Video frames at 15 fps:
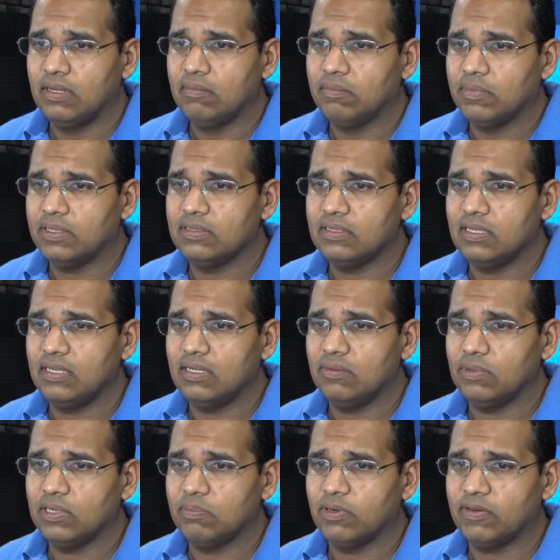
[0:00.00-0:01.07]
Monday,
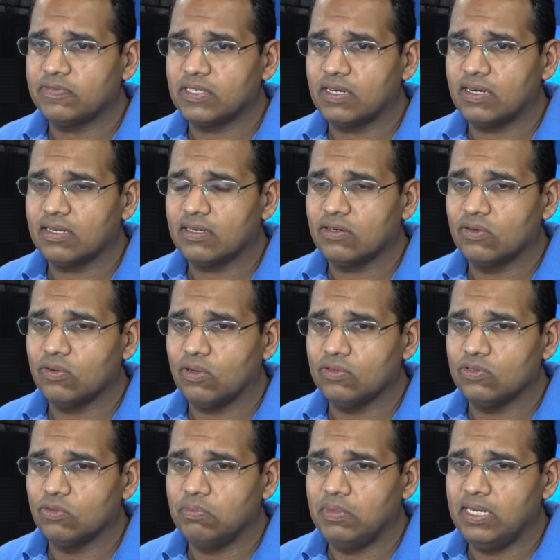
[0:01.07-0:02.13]
with above target in all
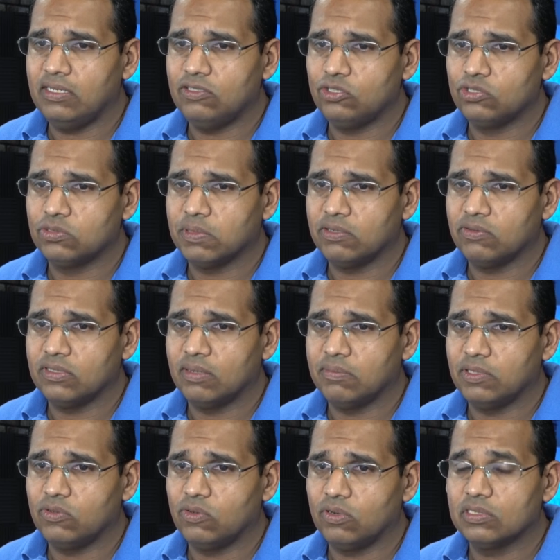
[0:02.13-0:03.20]
domains, use my
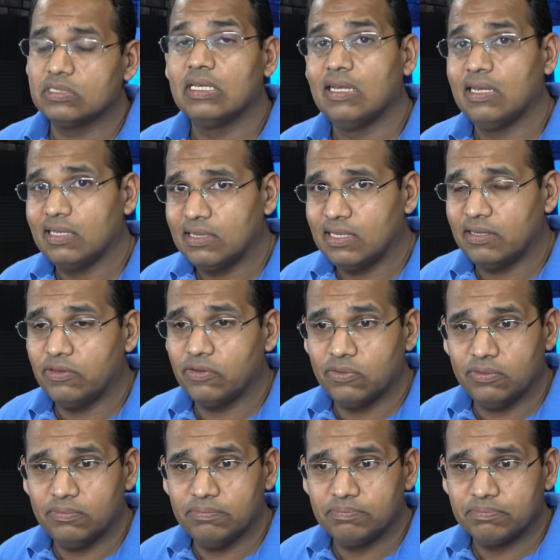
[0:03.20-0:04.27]
Udemy course. Thank
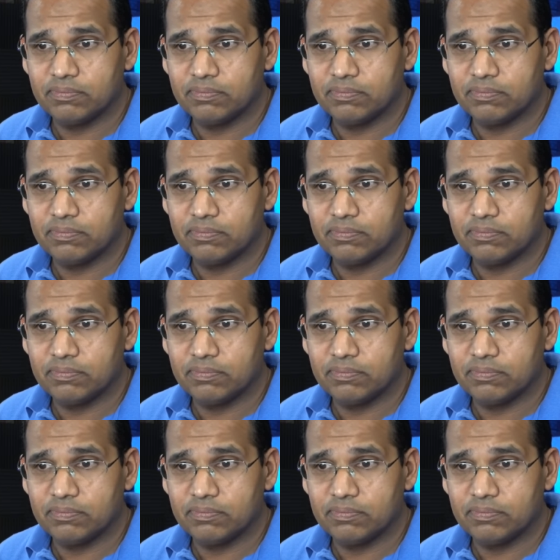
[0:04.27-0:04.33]
you.